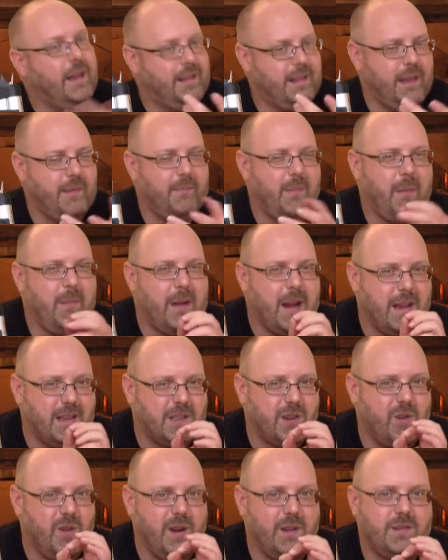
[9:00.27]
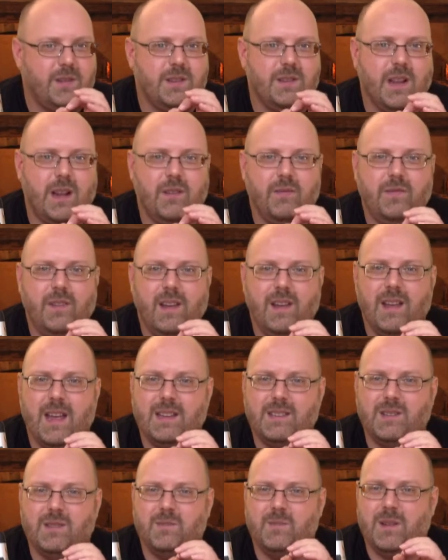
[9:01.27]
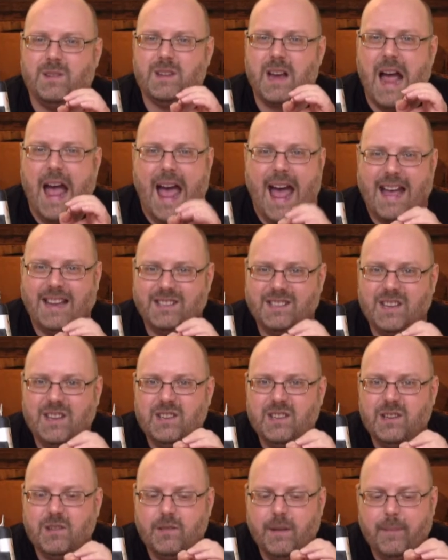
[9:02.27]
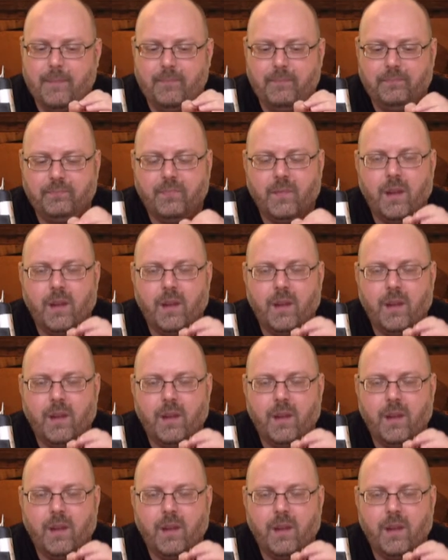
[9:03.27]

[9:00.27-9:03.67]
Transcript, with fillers: I think, maybe not as crisp because I don't feel it has as much acid to it,